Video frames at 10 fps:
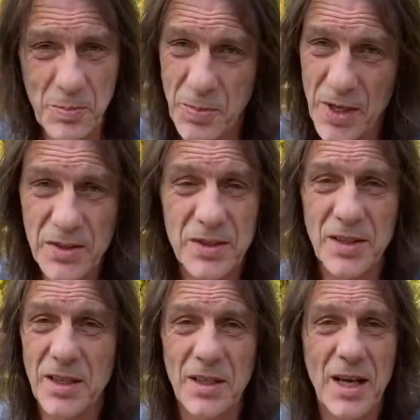But
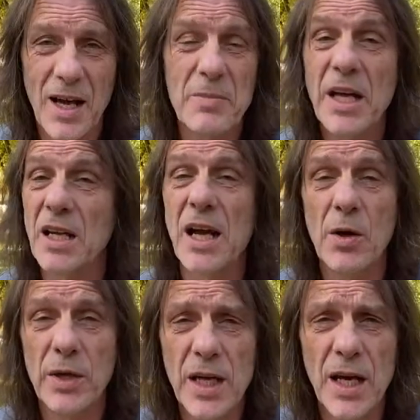I'm not
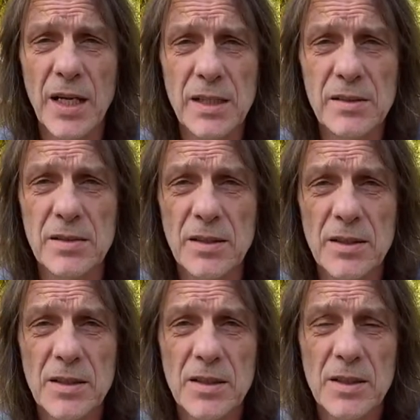counting on it
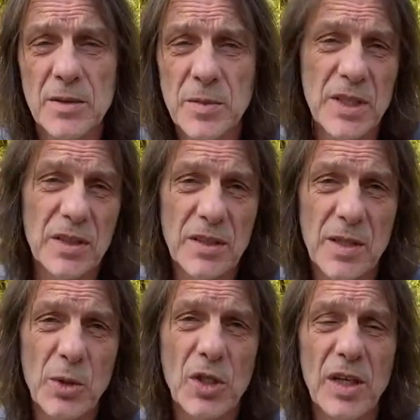because the
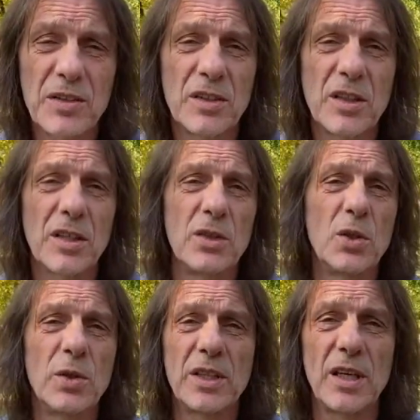Democrats are going to
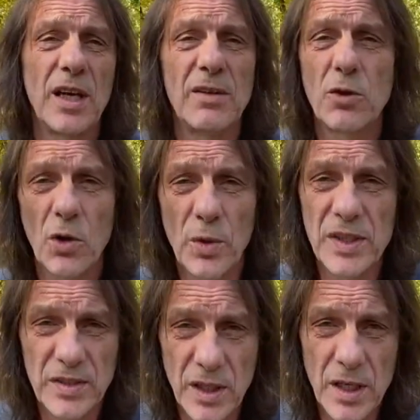do what they have
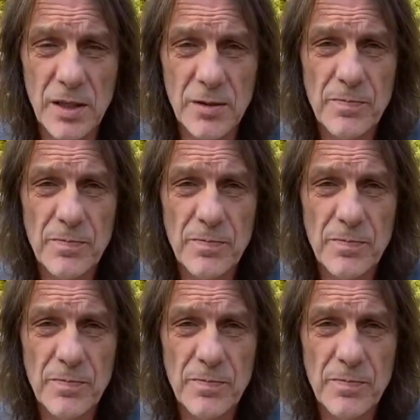always done